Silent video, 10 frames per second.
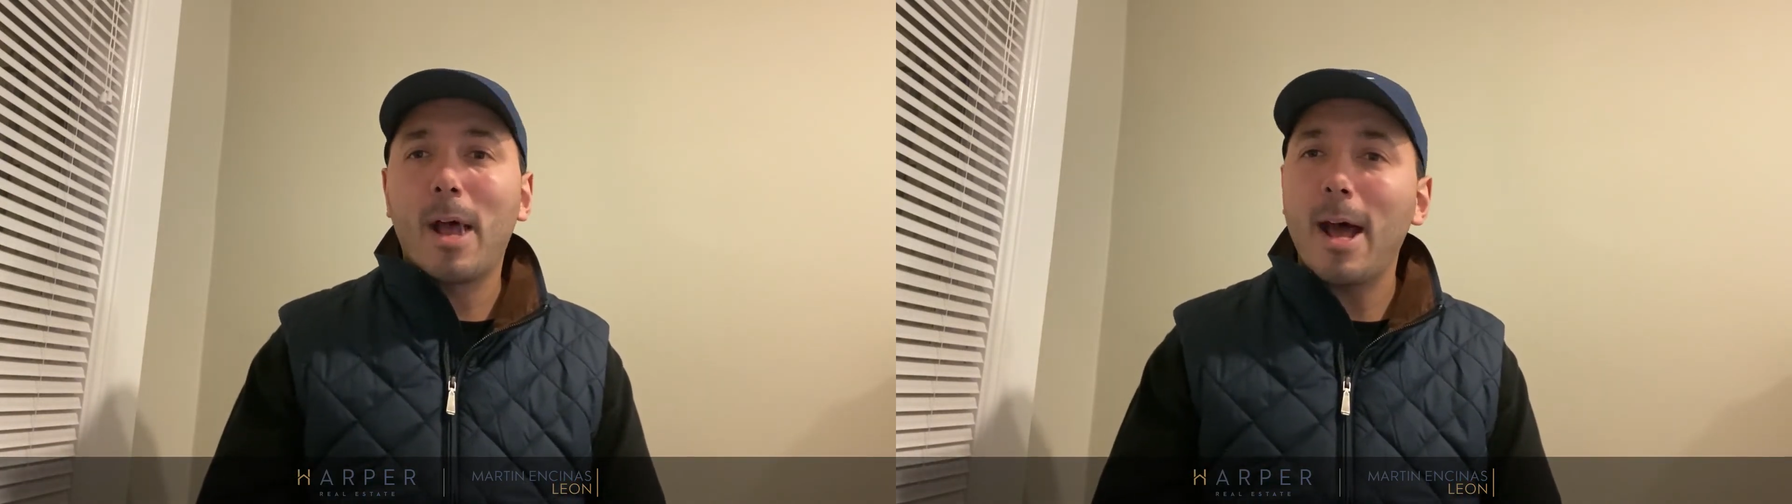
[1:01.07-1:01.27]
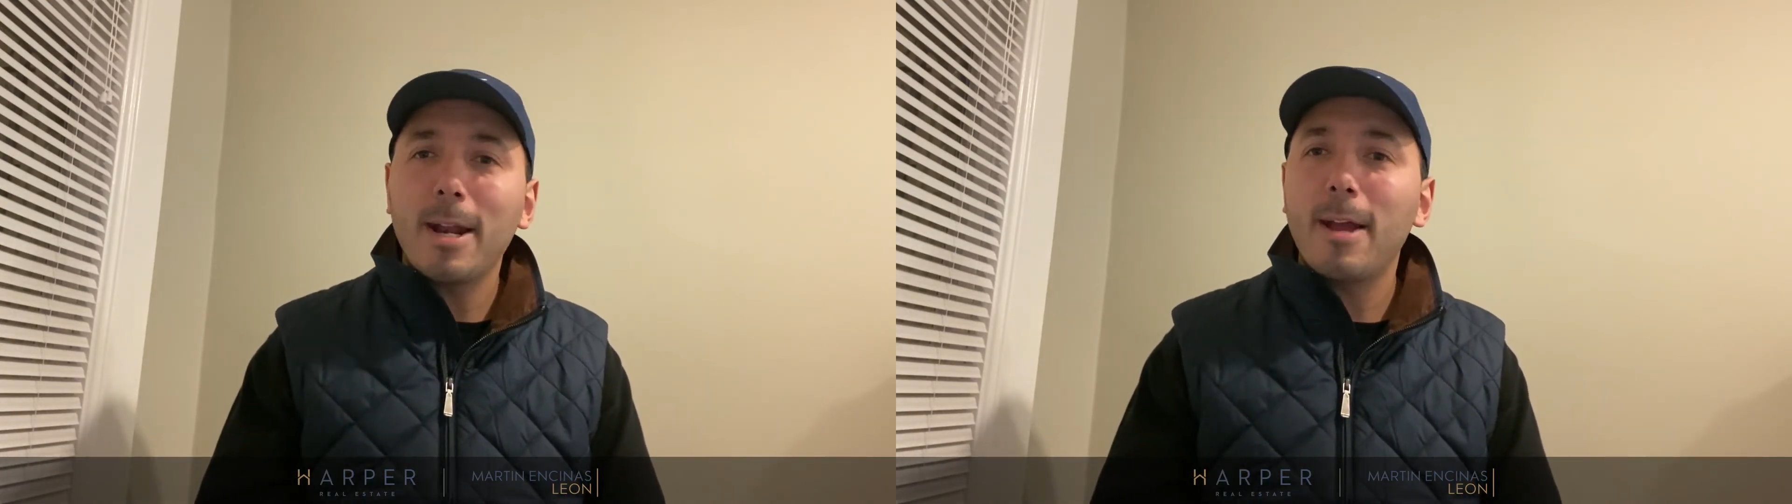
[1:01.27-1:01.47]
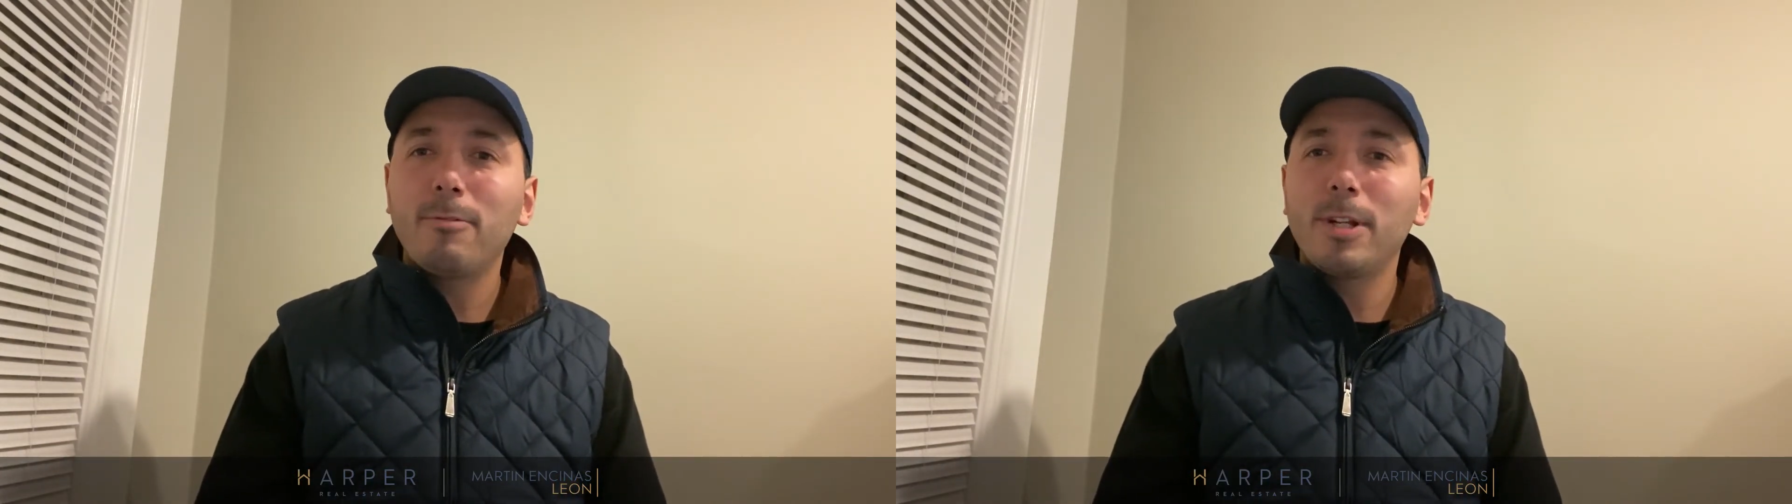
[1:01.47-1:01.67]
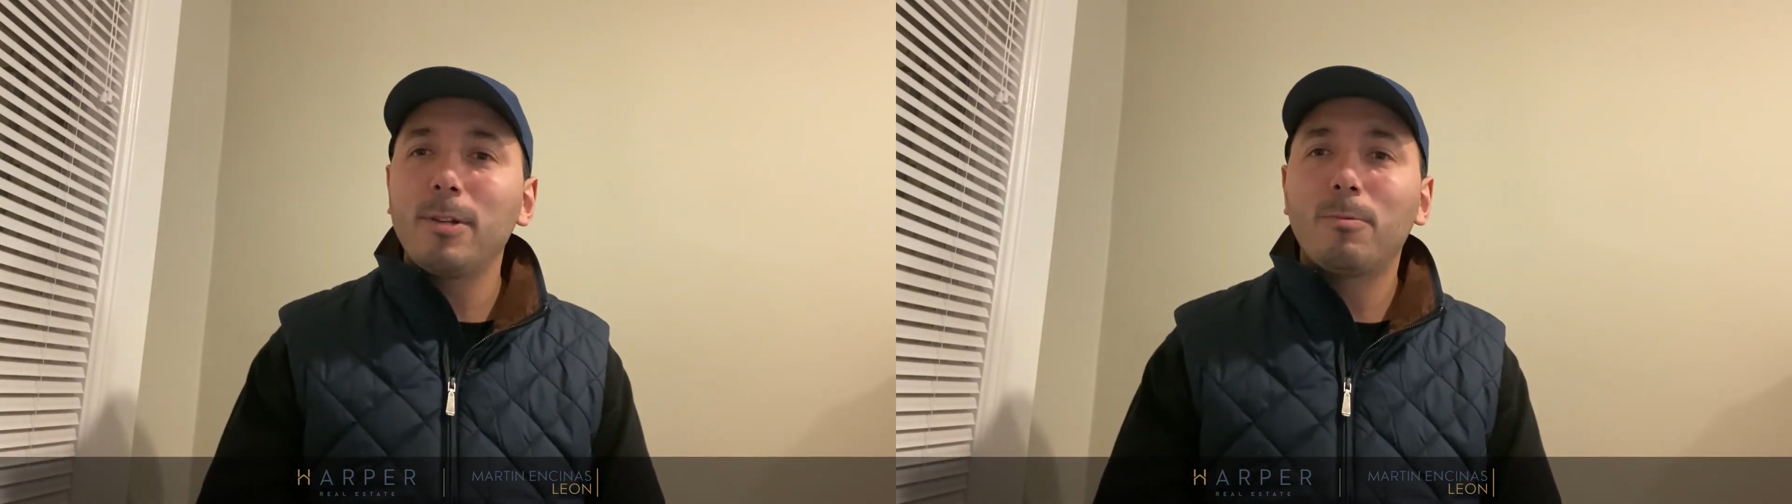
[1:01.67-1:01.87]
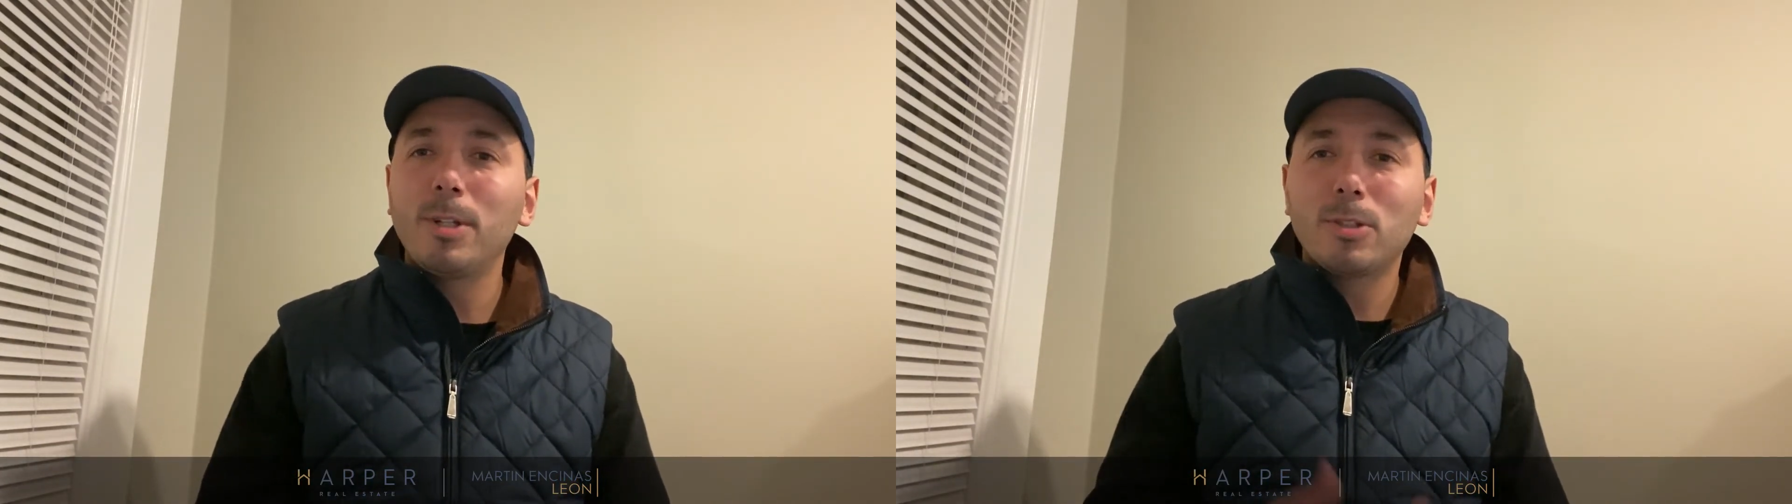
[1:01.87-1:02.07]
I didn't have
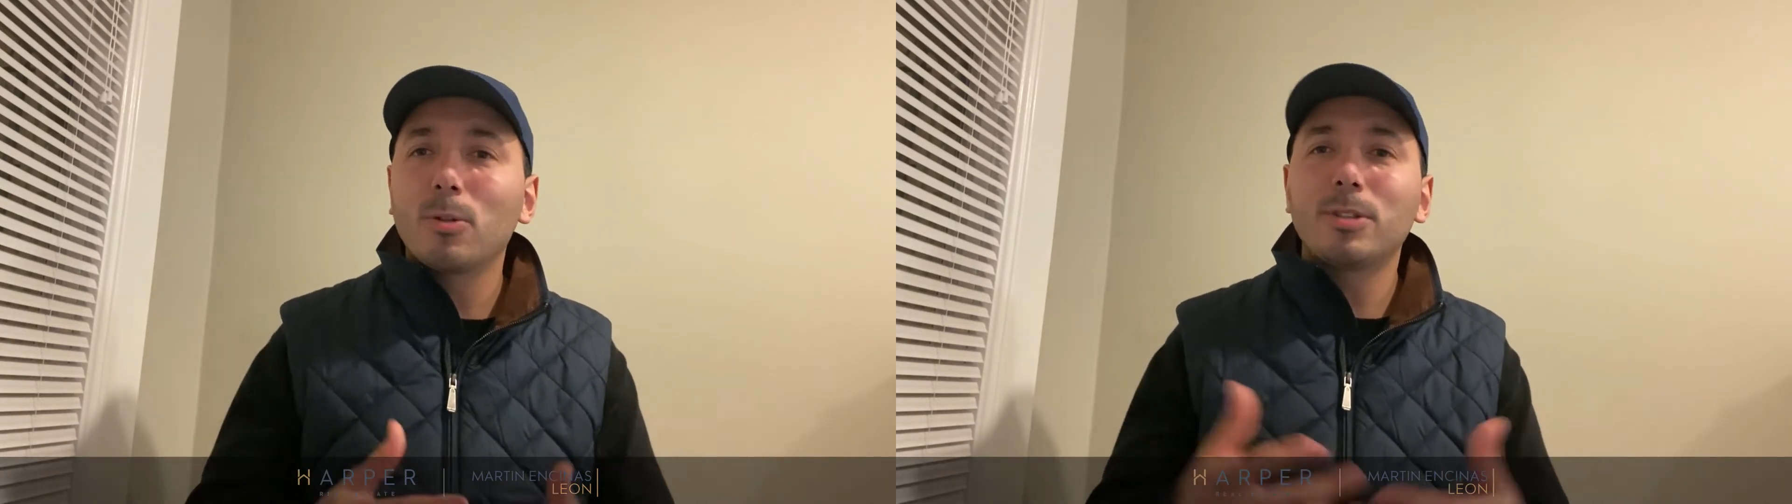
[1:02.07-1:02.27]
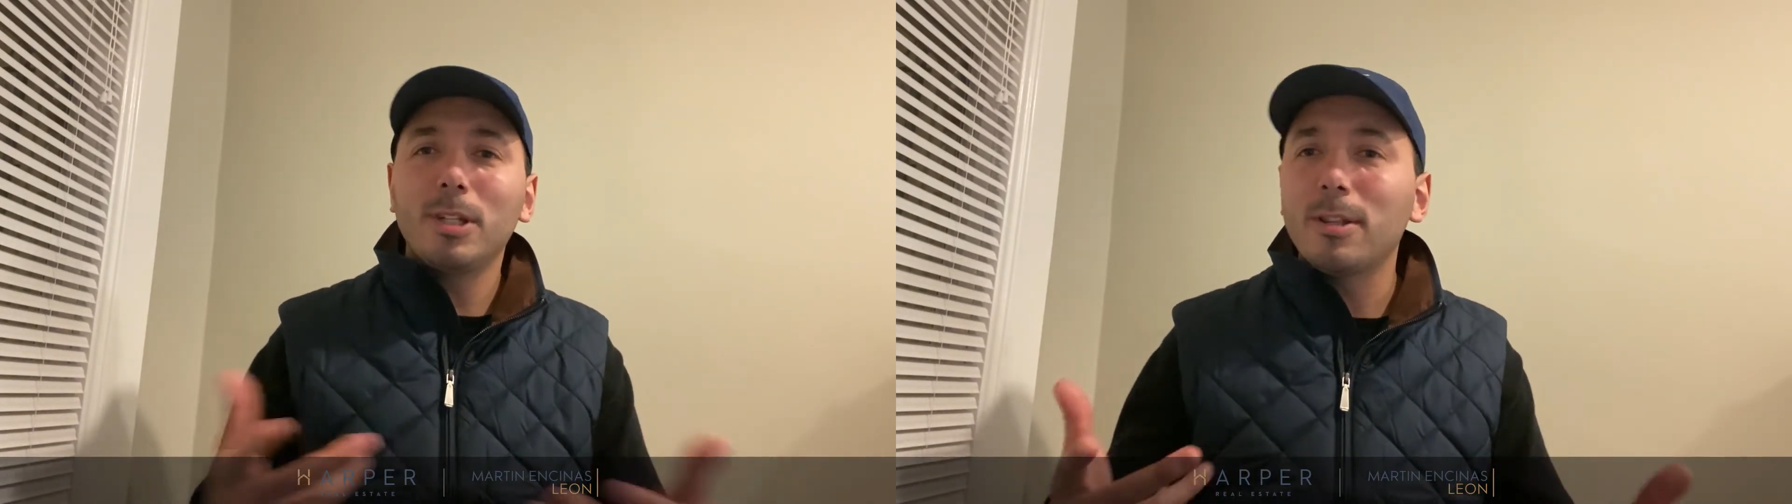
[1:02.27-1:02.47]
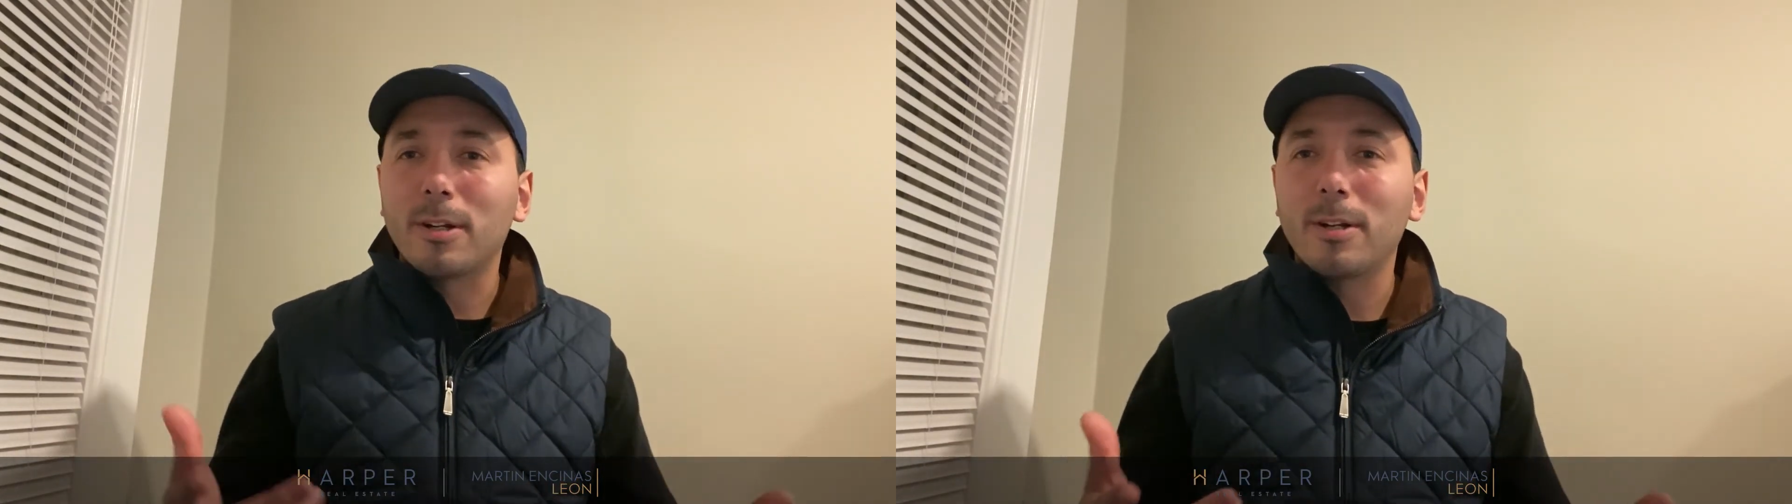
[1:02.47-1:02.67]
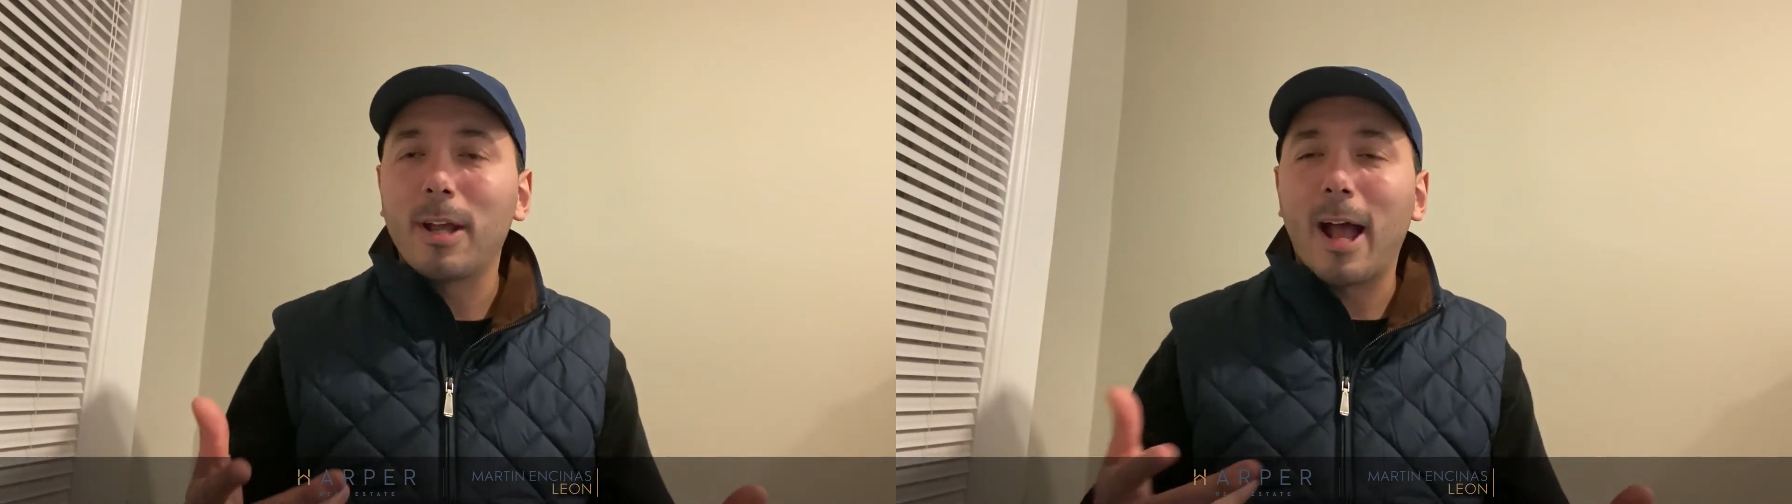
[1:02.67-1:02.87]
any resource either.